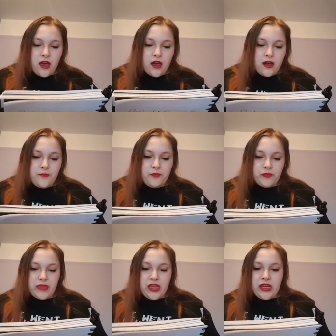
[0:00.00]

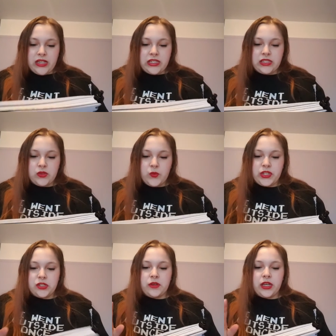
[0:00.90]
And we're
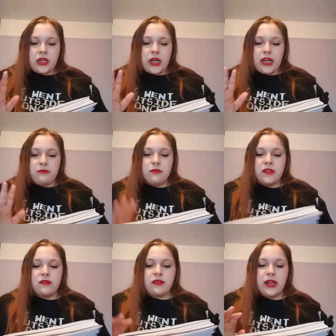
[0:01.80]
doing a
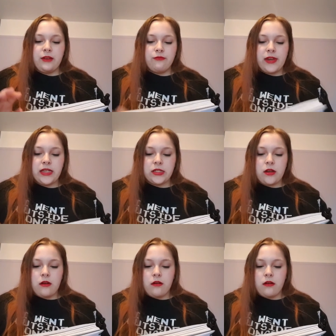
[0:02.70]
monthly read
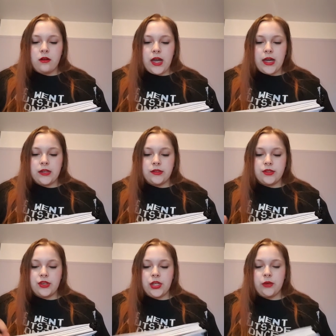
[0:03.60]
along and
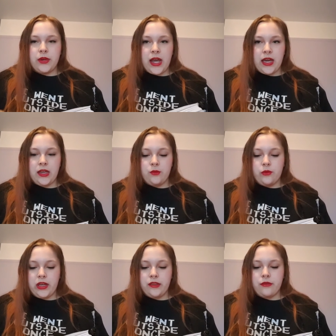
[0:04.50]
Q&A
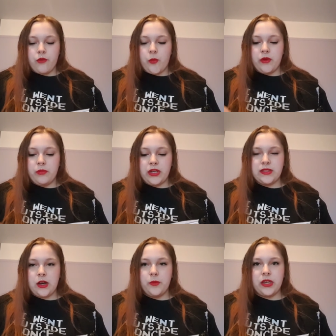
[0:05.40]
with Robin Bursell,